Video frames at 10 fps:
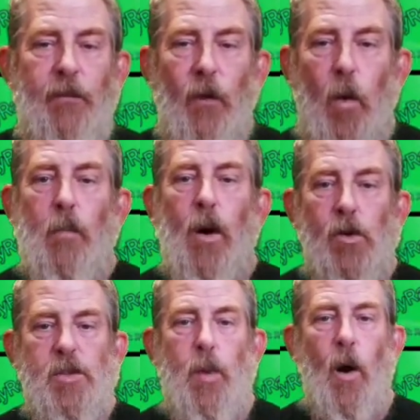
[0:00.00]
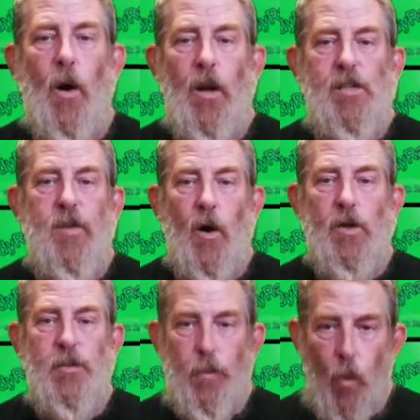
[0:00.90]
for the most part, as far
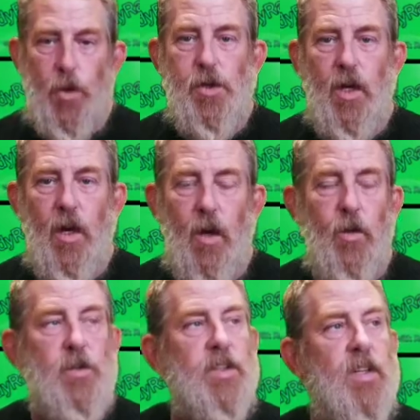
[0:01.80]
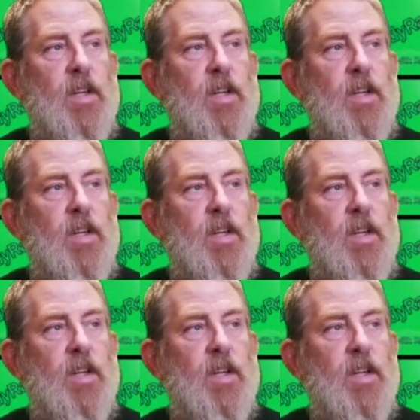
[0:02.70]
as abortion goes,